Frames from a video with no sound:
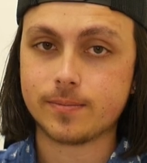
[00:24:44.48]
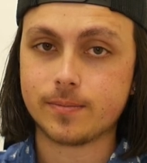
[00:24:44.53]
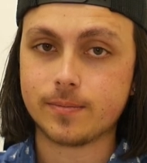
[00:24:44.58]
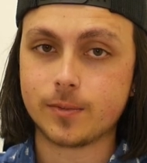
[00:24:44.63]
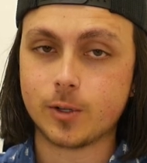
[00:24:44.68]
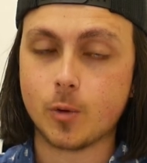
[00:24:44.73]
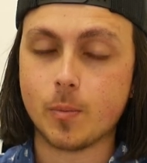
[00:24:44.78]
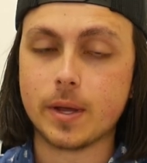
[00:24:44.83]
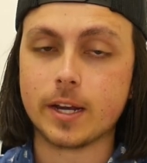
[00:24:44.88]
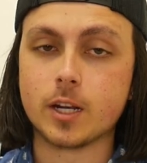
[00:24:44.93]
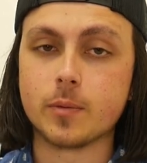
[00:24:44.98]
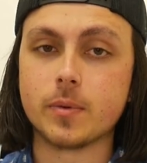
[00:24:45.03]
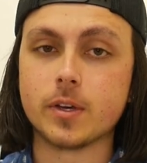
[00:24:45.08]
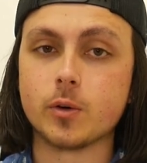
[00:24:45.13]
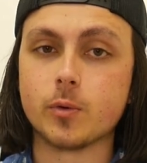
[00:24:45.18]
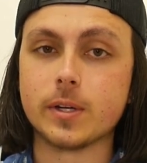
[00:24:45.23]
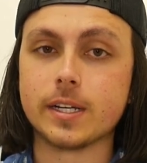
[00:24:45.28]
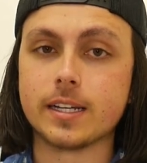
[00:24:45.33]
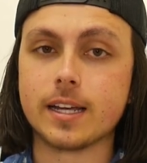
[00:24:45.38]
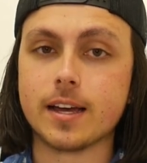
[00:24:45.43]
Go make it a big
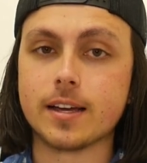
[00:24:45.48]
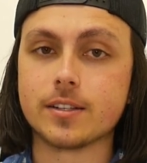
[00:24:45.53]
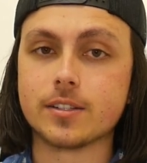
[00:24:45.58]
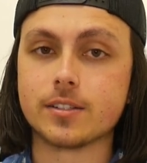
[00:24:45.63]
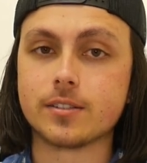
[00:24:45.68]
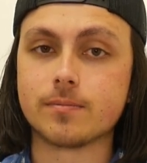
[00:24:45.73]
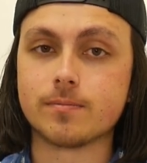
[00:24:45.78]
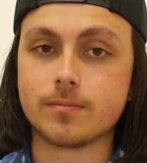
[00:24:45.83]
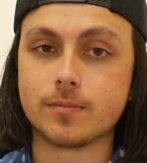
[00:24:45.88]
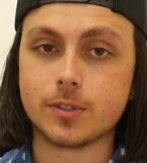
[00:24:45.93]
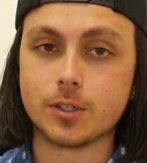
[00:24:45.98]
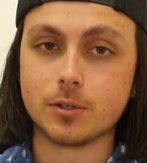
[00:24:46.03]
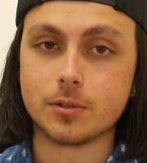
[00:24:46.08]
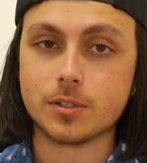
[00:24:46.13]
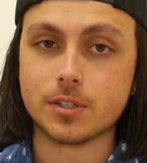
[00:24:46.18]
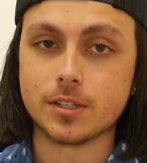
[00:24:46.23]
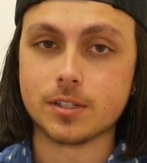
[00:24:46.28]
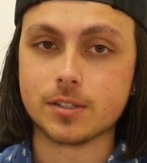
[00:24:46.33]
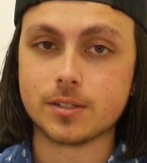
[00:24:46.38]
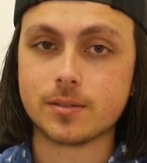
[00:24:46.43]
week, guys. Use
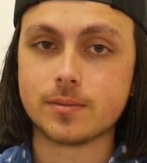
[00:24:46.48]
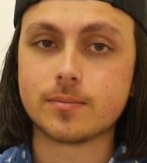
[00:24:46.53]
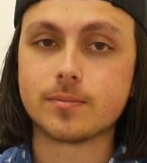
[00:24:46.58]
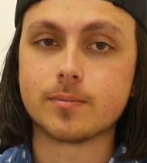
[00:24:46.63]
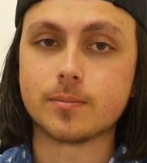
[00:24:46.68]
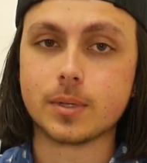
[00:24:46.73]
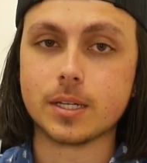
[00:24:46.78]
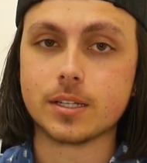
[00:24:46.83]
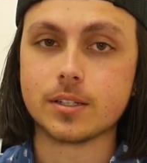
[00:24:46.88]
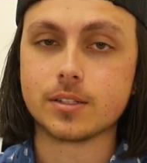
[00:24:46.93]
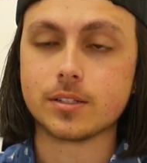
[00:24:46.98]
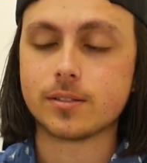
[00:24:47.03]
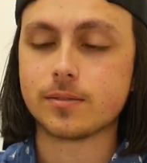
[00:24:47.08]
this. Peace.